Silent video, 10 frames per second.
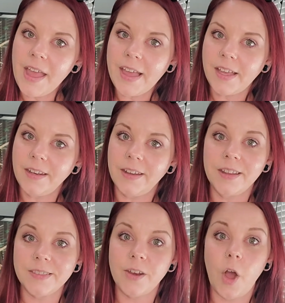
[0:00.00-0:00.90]
and it
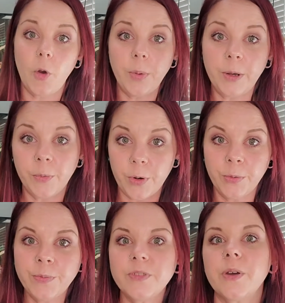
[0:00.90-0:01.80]
is an open
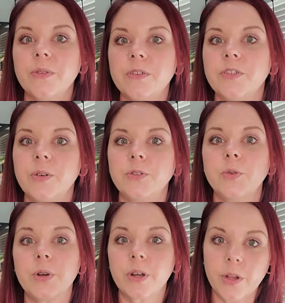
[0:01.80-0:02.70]
room, so there's no
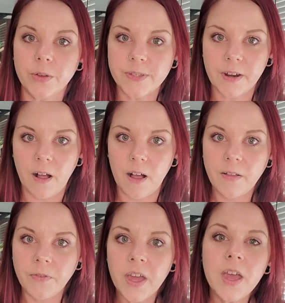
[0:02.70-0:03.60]
door to close it
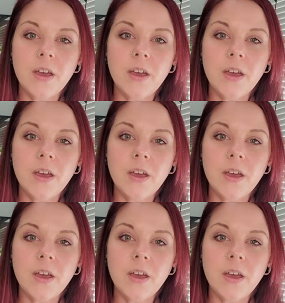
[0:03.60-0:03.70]
off.